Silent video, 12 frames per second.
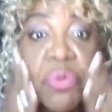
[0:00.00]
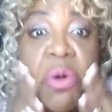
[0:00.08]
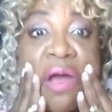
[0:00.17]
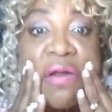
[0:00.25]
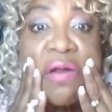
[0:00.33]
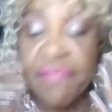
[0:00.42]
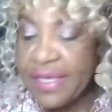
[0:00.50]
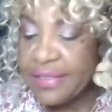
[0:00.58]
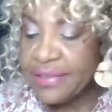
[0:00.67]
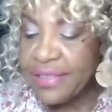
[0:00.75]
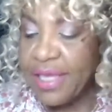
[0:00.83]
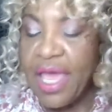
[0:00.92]
do all of
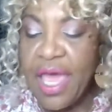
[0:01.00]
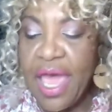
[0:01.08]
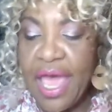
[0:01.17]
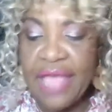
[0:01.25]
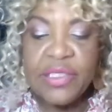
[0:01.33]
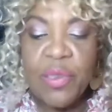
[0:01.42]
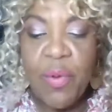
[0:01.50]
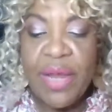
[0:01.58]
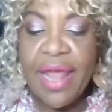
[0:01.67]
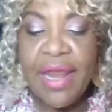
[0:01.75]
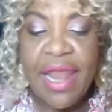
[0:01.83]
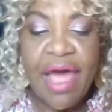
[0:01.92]
this. And so
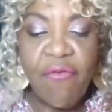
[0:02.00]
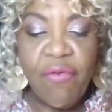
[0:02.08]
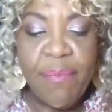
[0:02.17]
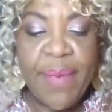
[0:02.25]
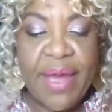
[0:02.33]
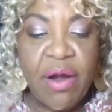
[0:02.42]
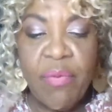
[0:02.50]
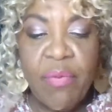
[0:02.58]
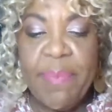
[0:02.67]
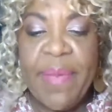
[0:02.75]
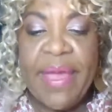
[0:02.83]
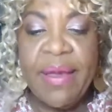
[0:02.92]
what I love about our
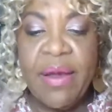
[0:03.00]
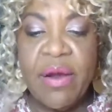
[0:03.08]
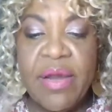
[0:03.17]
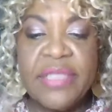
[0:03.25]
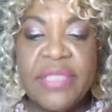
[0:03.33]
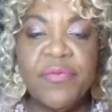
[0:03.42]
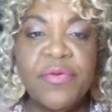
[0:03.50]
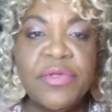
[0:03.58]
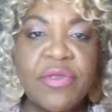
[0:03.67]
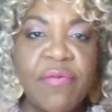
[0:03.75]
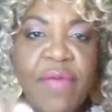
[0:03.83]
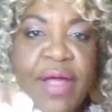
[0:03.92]
repair is,
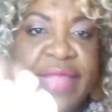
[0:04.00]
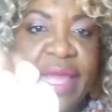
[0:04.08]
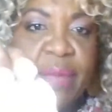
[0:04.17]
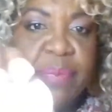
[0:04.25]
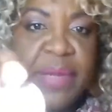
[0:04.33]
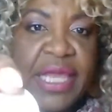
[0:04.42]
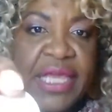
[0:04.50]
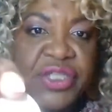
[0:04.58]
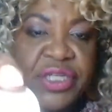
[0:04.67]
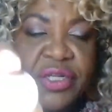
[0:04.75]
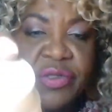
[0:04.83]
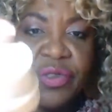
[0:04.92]
first of all, the
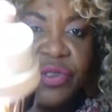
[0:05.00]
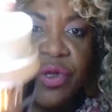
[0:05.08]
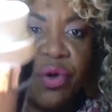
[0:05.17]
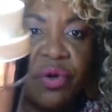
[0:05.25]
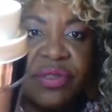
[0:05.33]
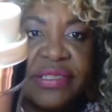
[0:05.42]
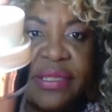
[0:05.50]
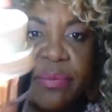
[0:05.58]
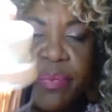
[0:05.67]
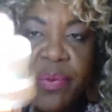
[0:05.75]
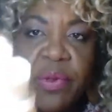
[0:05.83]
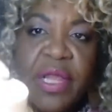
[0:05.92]
application is so
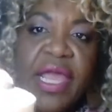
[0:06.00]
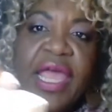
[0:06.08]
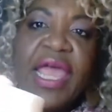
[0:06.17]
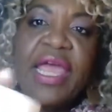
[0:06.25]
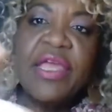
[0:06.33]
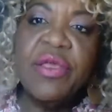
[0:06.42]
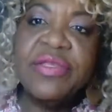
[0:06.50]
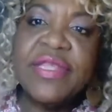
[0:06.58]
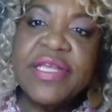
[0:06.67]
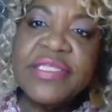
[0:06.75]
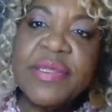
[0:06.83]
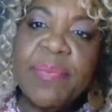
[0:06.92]
simple. You,
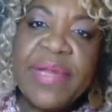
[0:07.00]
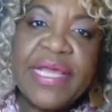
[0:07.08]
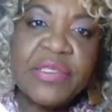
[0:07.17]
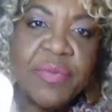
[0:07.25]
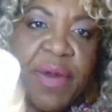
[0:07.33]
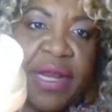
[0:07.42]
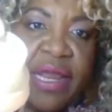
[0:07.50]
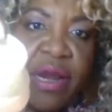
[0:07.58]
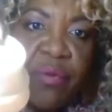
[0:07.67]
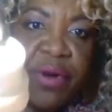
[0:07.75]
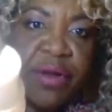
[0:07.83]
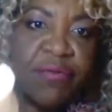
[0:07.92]
there's a place right
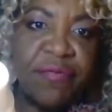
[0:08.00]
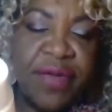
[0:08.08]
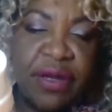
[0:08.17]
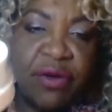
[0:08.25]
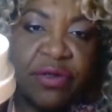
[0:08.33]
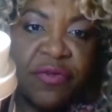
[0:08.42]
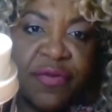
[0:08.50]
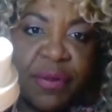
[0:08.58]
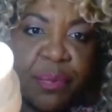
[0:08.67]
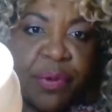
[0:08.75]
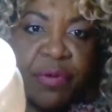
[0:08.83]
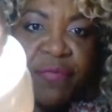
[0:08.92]
here where your fingers
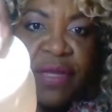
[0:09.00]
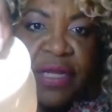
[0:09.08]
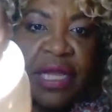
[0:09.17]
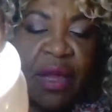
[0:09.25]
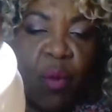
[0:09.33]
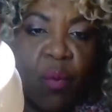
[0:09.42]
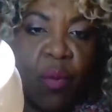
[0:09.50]
fit perfectly.